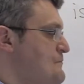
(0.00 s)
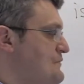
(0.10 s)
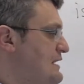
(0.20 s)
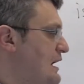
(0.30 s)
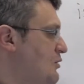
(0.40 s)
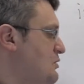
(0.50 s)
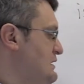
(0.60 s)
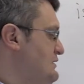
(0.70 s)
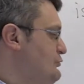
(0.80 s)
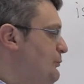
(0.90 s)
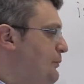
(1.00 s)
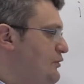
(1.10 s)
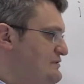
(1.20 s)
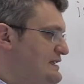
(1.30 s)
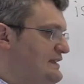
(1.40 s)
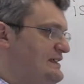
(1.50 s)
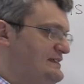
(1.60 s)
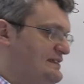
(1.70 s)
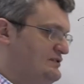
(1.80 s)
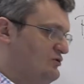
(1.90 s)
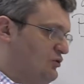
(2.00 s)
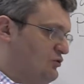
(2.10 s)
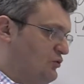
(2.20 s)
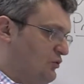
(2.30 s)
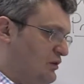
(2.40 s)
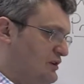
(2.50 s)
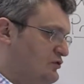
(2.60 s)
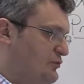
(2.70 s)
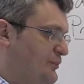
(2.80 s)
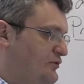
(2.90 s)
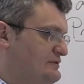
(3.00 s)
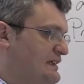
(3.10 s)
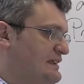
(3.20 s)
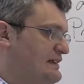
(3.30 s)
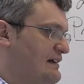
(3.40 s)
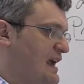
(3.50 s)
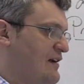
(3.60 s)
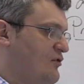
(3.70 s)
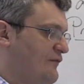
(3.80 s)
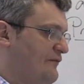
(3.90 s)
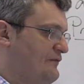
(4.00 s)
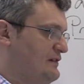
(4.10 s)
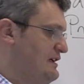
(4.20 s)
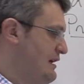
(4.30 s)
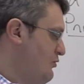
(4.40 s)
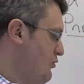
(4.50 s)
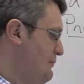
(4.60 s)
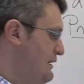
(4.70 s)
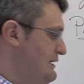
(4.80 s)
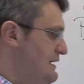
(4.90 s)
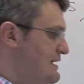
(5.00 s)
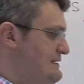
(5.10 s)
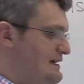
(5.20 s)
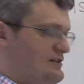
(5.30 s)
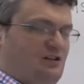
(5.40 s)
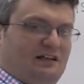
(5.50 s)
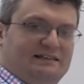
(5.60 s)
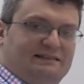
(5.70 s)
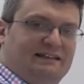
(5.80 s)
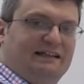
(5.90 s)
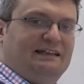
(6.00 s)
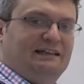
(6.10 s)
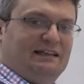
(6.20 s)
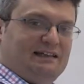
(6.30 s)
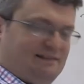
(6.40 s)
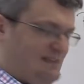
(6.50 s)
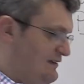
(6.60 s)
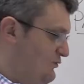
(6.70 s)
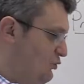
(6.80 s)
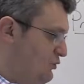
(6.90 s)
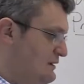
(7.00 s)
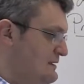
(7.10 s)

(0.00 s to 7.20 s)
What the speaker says: Now suppose that this is not true. Suppose that the rank of Jacobian is actually strictly less than 2.